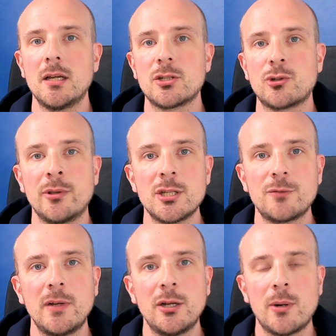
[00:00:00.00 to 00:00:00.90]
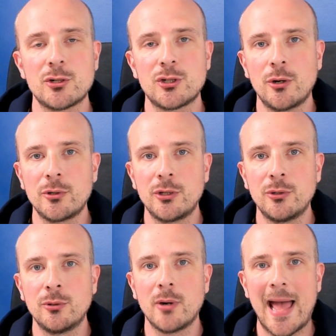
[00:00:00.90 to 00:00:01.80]
So in this video, I'll show
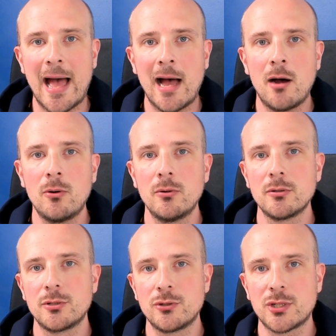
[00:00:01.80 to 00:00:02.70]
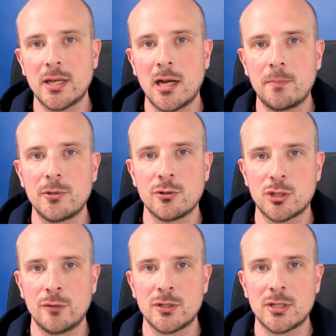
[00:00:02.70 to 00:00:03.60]
you how to set up your
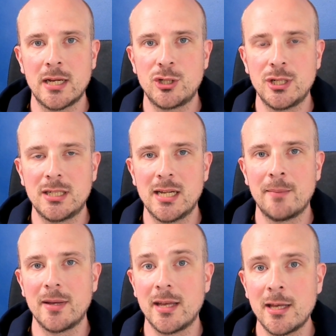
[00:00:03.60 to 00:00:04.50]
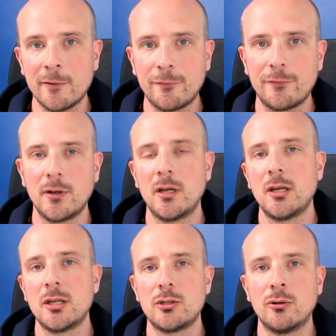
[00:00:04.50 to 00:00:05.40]
server-side GTM if
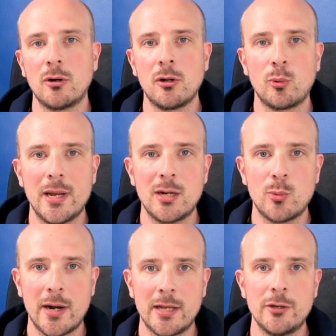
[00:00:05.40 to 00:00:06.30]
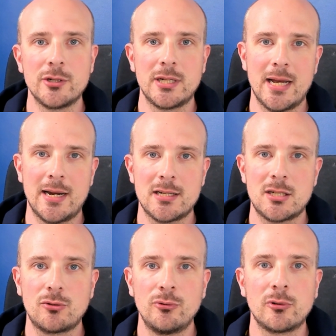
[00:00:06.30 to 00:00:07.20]
you're already running your DNS
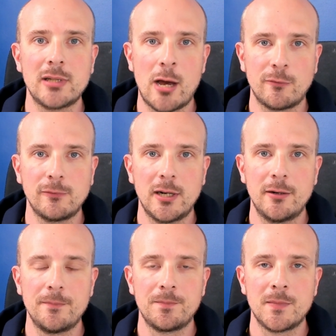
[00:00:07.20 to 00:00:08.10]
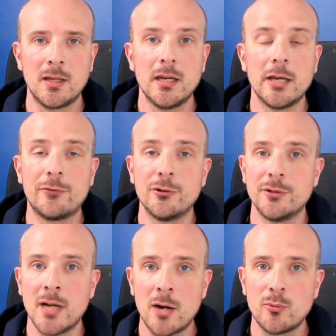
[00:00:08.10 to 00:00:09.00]
through Cloudflare. If you're
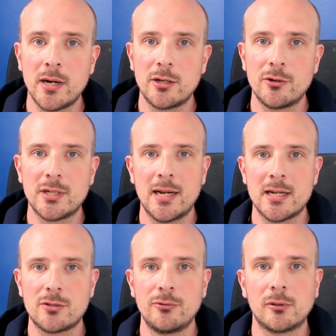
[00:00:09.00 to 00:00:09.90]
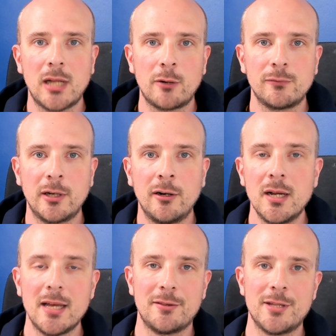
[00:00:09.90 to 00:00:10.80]
not running your DNS through Cloudflare,
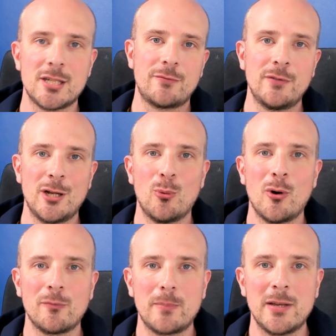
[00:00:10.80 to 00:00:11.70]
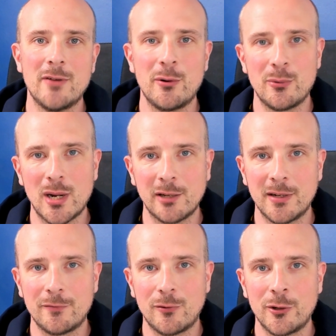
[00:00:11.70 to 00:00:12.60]
this video won't be very
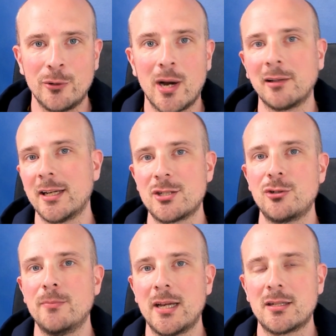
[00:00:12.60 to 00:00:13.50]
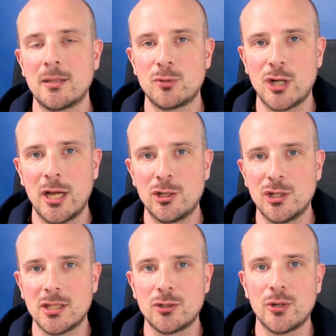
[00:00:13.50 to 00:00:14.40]
relevant for you unless you make some
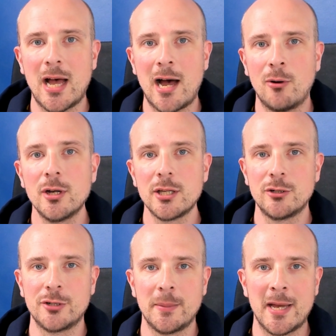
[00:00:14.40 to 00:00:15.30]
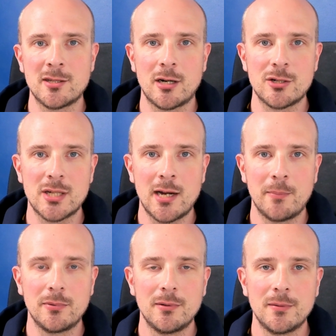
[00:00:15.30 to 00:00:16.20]
changes into how your domains are set up.
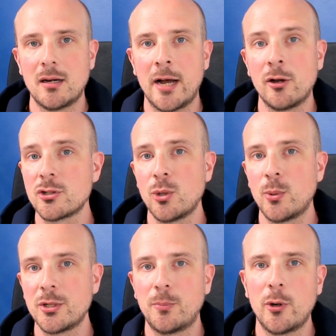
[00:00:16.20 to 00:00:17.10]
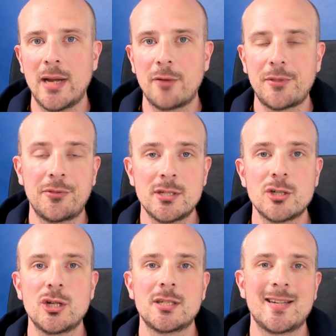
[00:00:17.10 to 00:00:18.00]
I also want to point out that this is
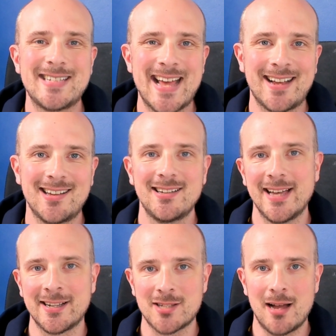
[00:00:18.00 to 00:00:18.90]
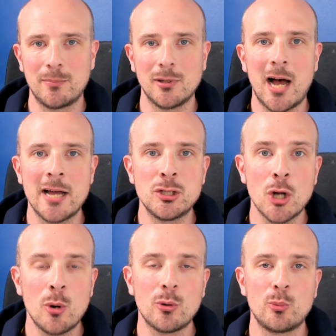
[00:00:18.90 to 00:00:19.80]
just a tech example. I
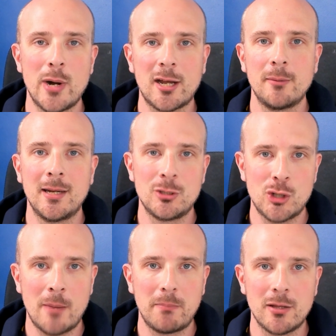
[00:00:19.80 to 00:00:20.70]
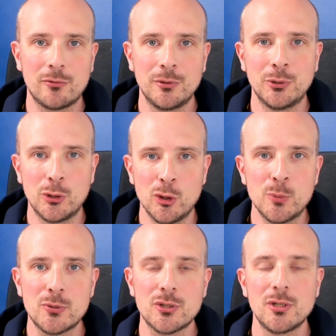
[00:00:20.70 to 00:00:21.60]
don't recommend jumping through
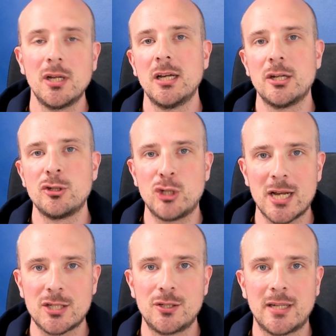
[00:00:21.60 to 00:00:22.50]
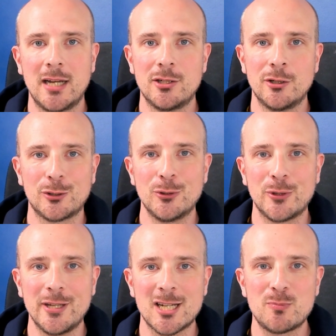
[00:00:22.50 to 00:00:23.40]
hoops just to get your
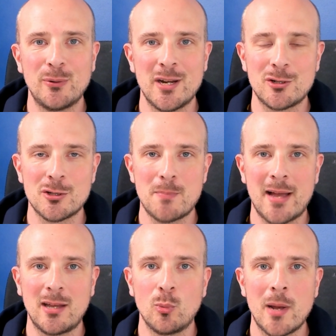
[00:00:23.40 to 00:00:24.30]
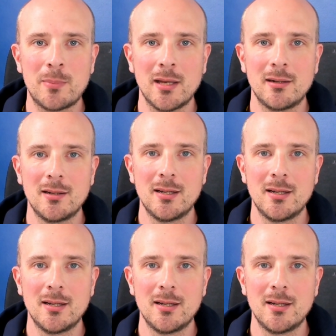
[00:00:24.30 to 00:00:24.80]
cookie expirations back in WebKit.